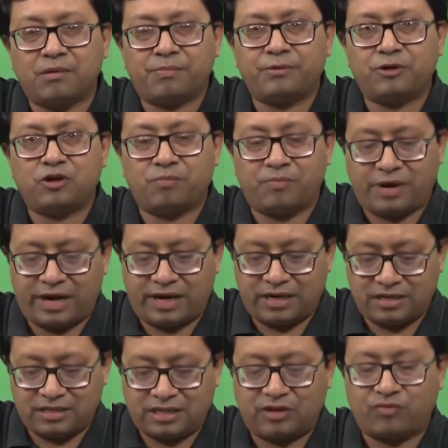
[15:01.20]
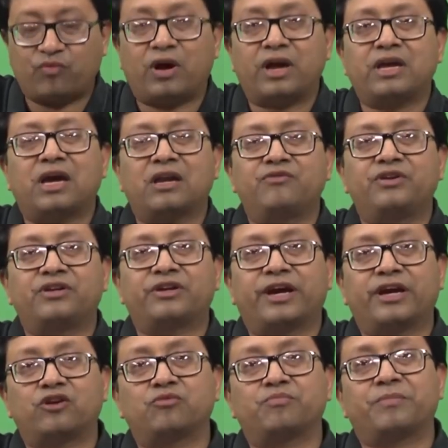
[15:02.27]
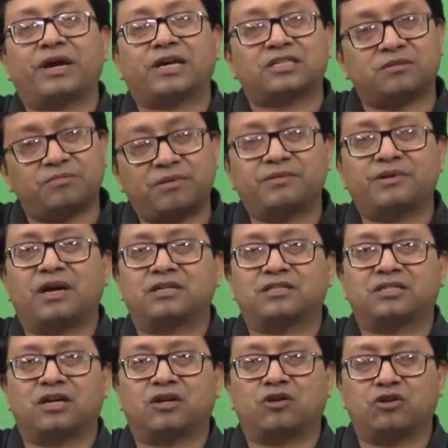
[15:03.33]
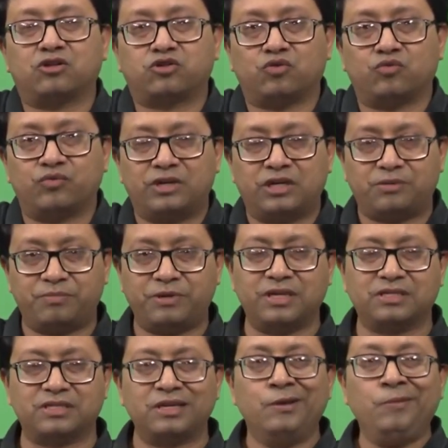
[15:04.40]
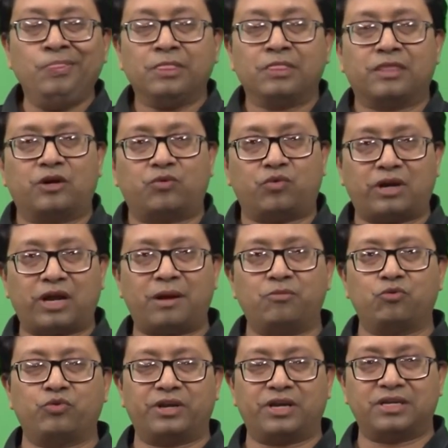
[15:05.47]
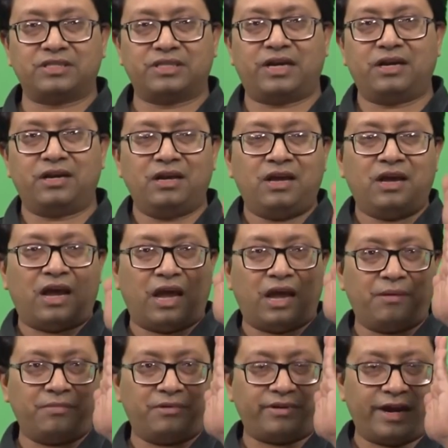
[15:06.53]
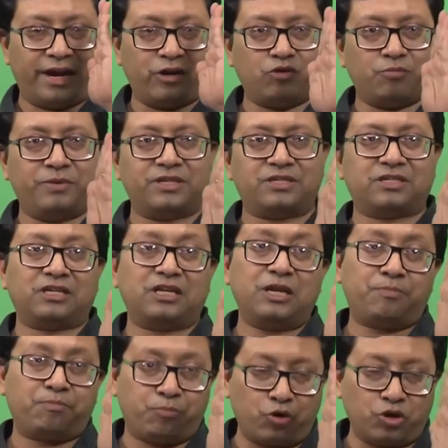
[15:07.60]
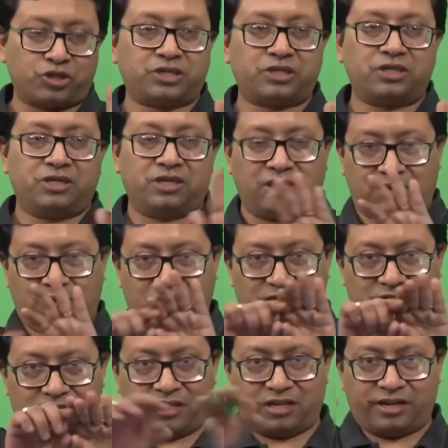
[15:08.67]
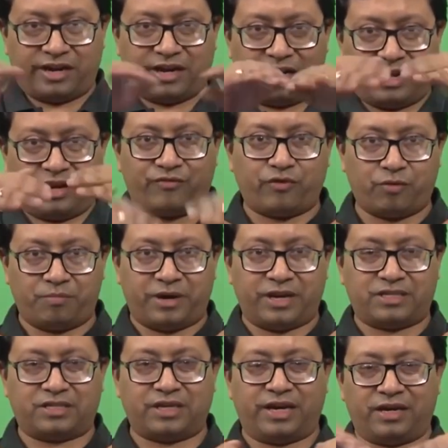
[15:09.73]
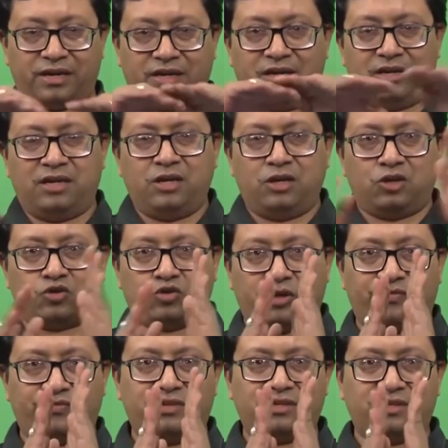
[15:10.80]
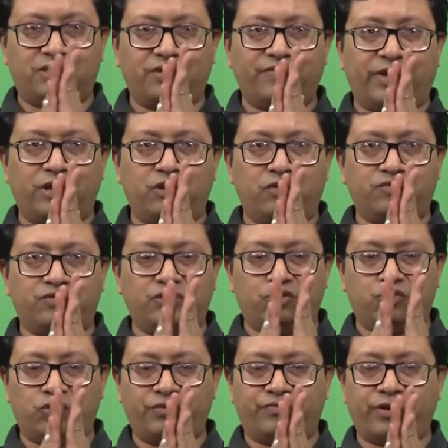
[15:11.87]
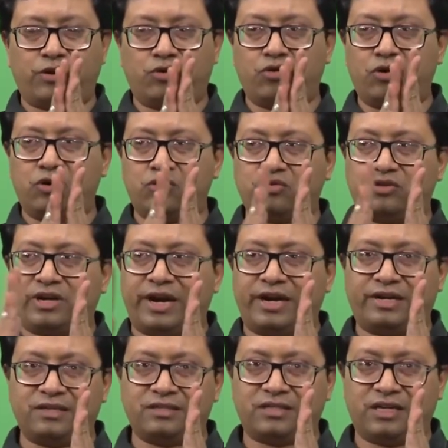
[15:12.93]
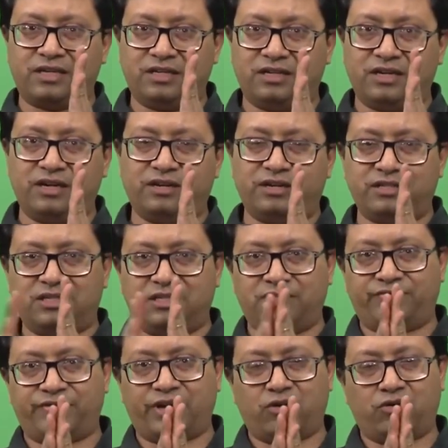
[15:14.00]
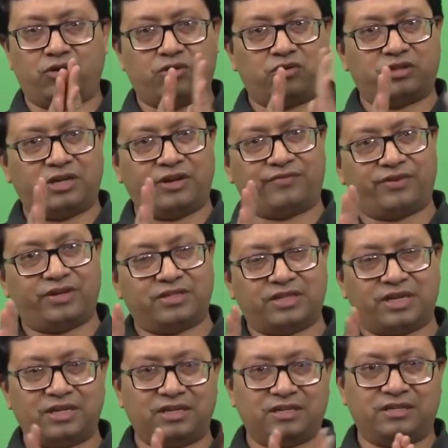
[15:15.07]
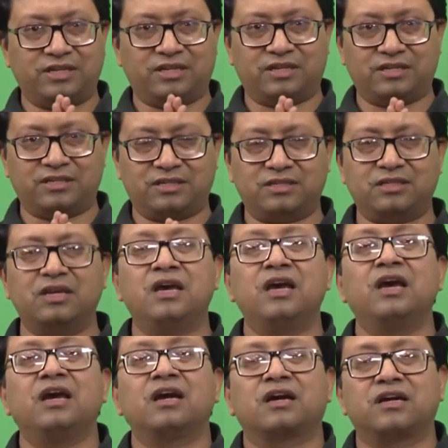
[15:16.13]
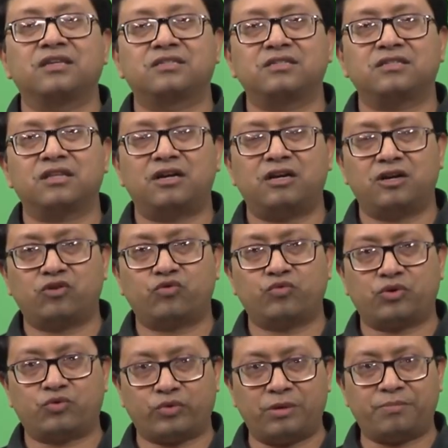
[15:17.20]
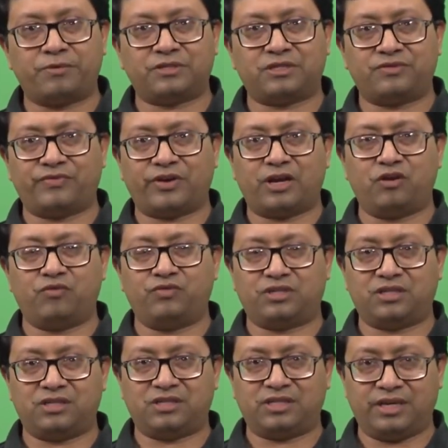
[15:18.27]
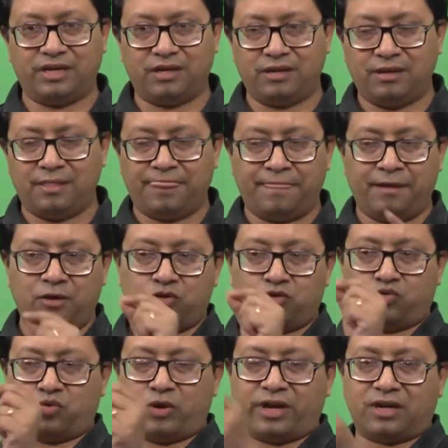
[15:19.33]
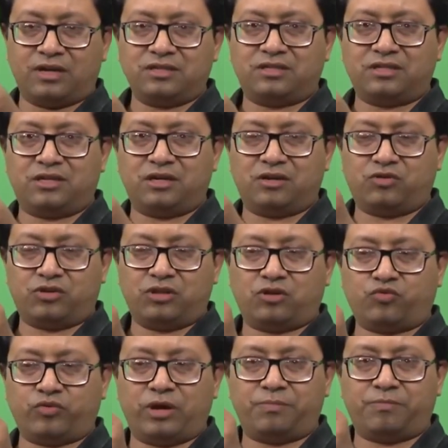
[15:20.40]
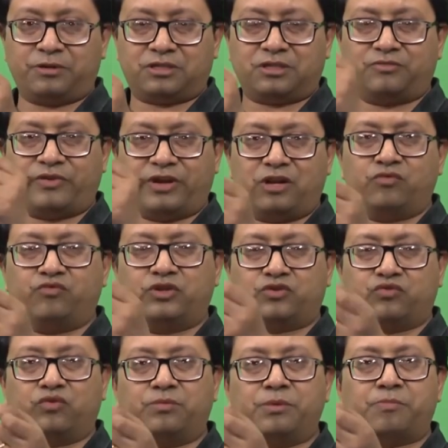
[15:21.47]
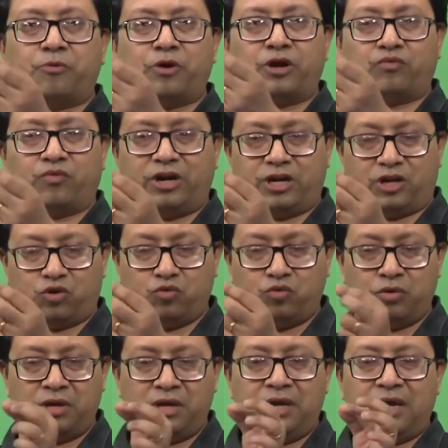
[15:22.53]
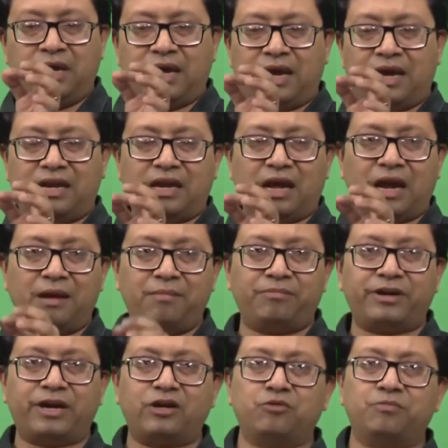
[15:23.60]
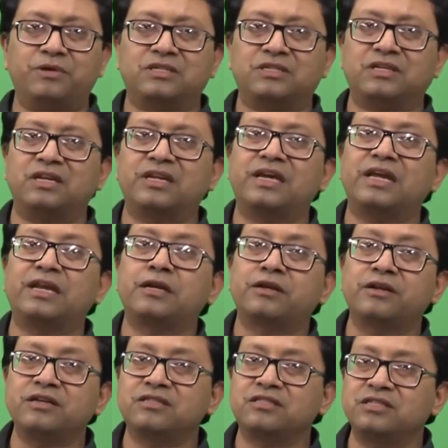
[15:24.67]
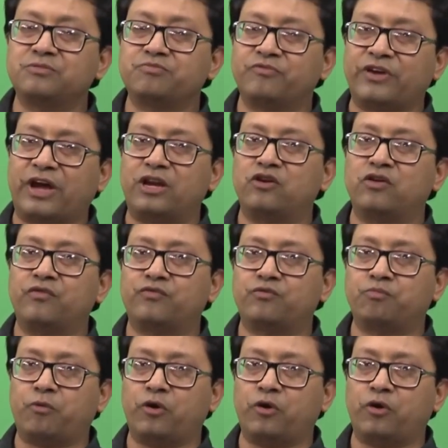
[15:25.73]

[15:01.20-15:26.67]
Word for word: up in your mind is that why are we trying to maximum R star also? It means that what I am doing is that I am trying to basically push, consider the real line from my side. So, if this is the value of zero, if I go on to the right hand side it increases, if I go on to the left hand side it decreases. Consider the twelve percent value which is there. So, I consider the twelve percent value which would be zero point one two, and I am trying to basically increase this value of